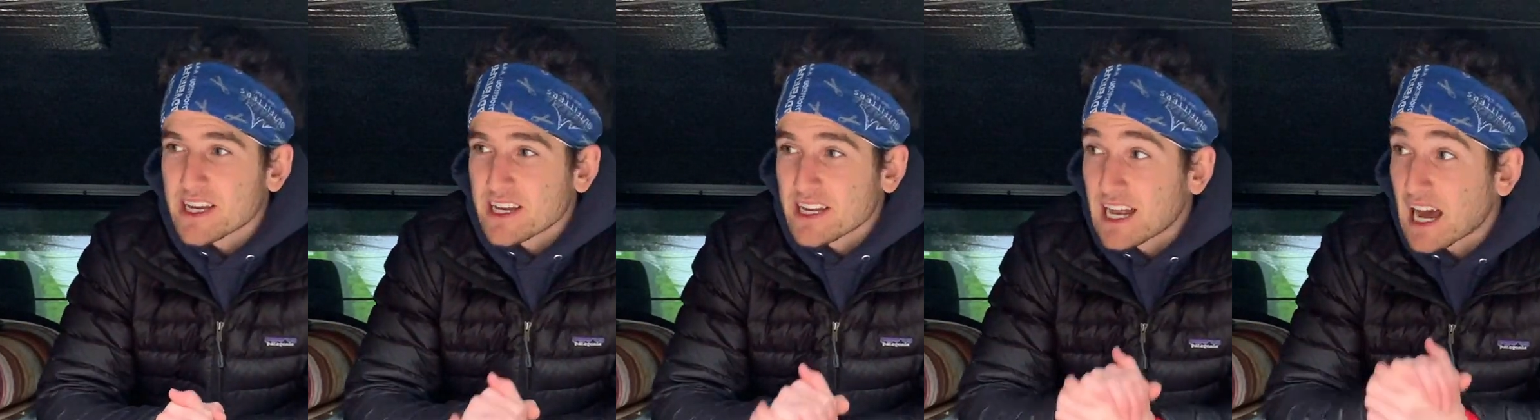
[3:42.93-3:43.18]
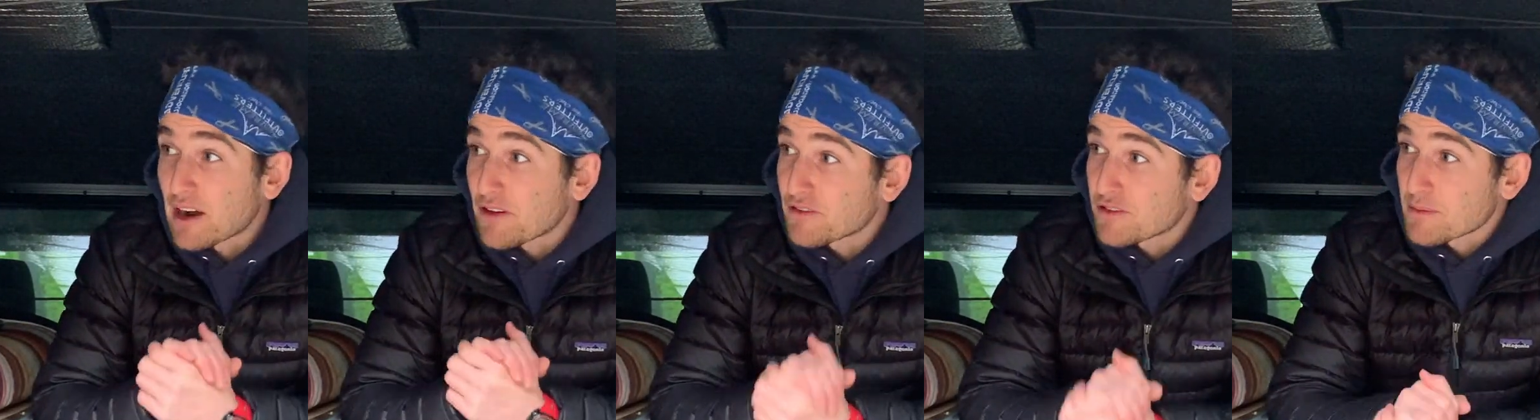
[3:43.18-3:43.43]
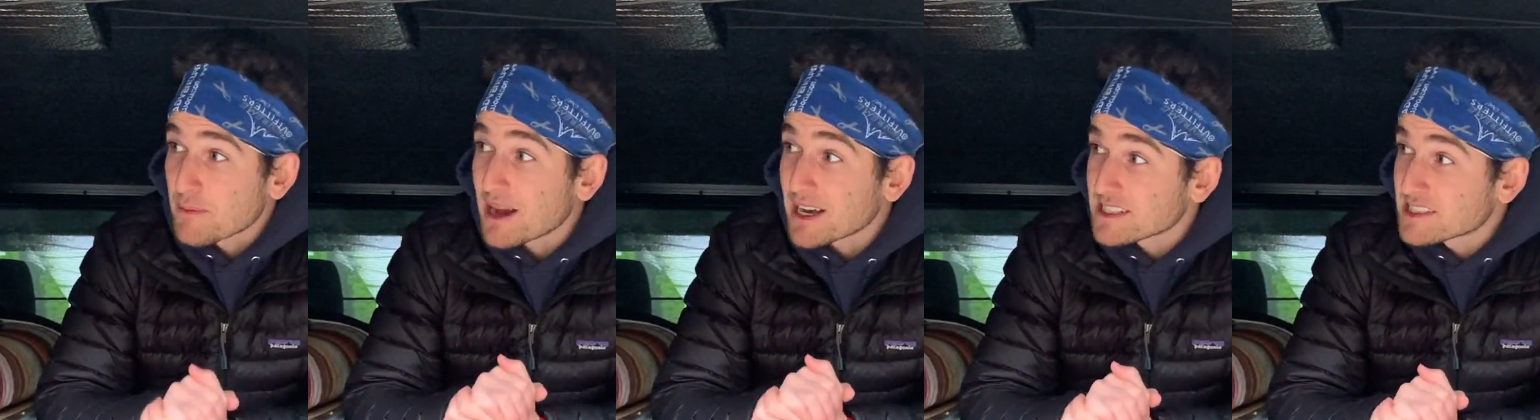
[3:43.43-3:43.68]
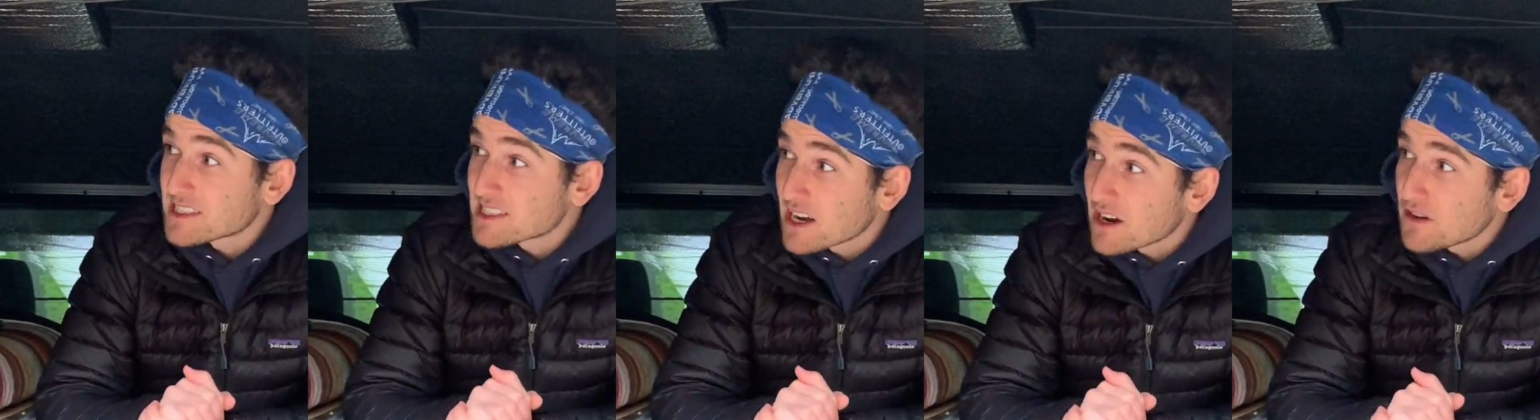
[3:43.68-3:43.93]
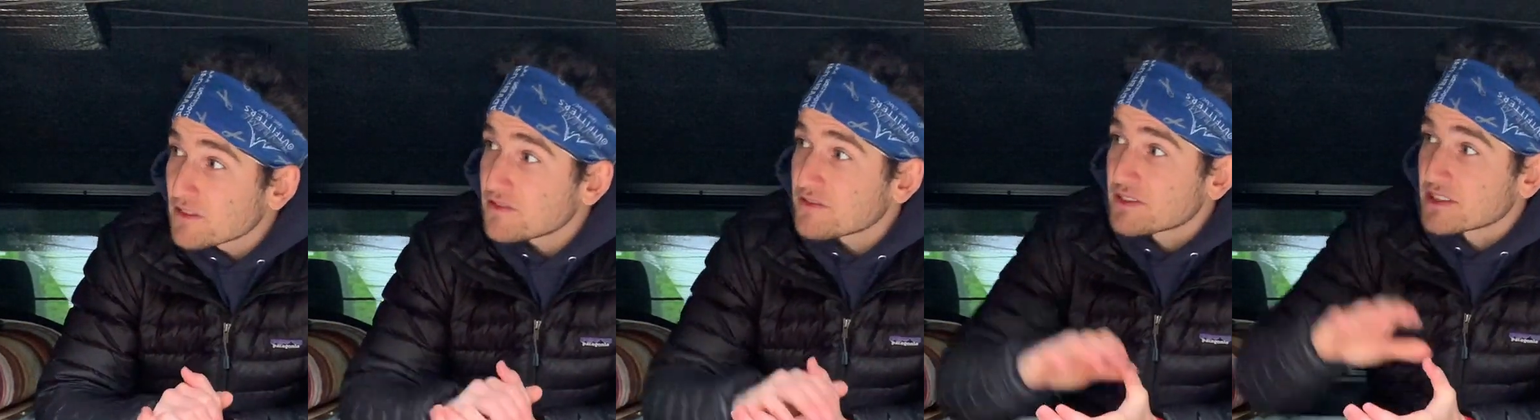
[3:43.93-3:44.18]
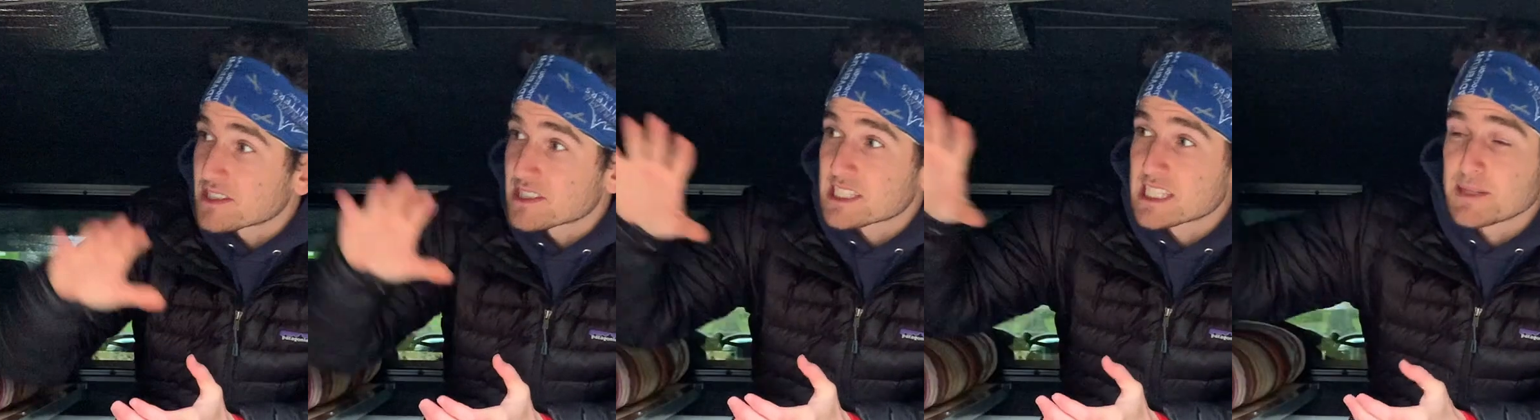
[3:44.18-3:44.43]
Now, for myself,
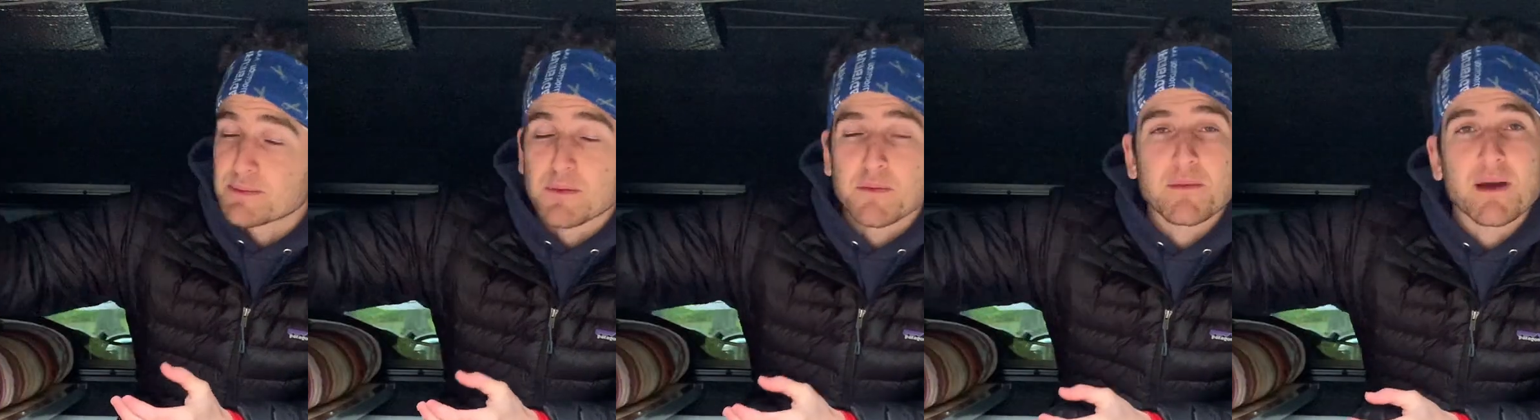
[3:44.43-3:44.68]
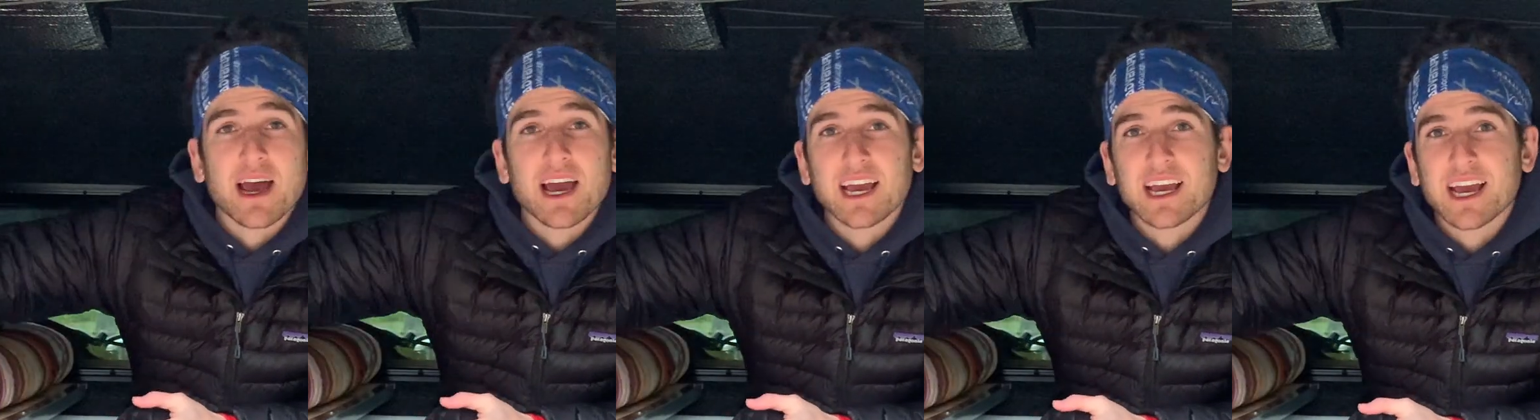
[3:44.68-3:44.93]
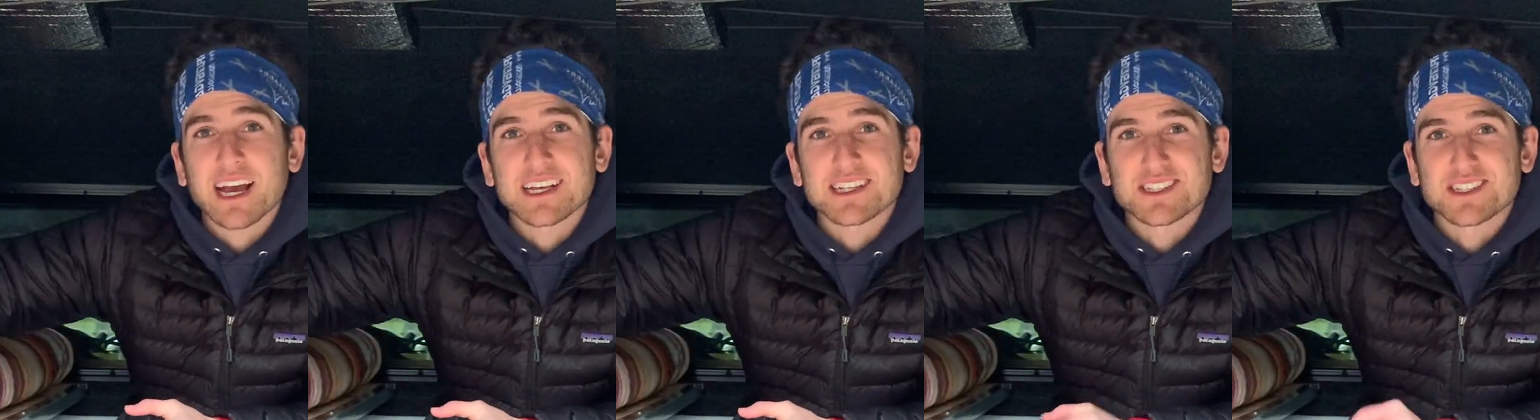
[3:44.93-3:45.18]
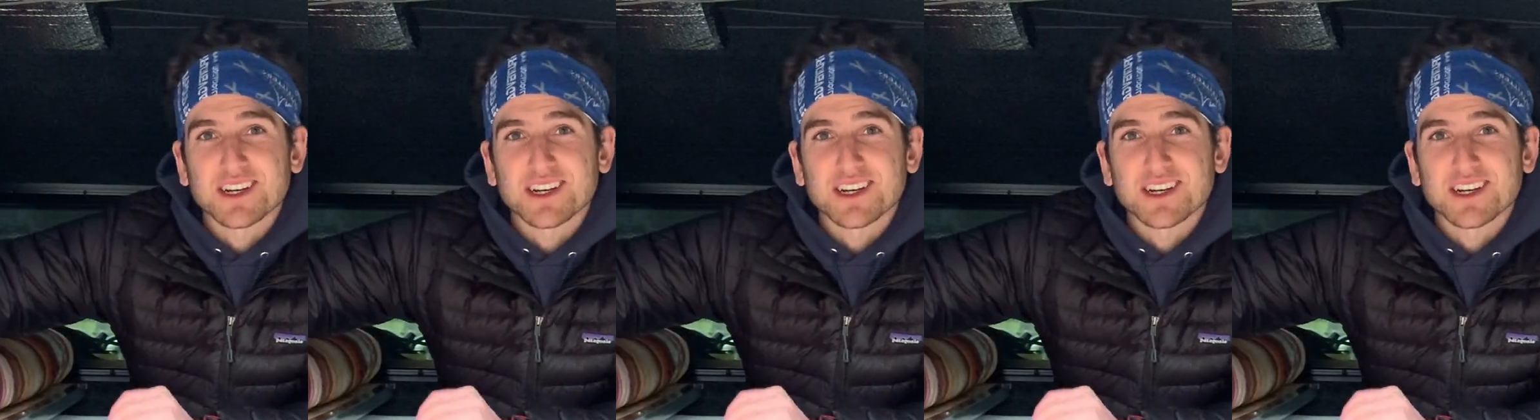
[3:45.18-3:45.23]
the sleeping bag has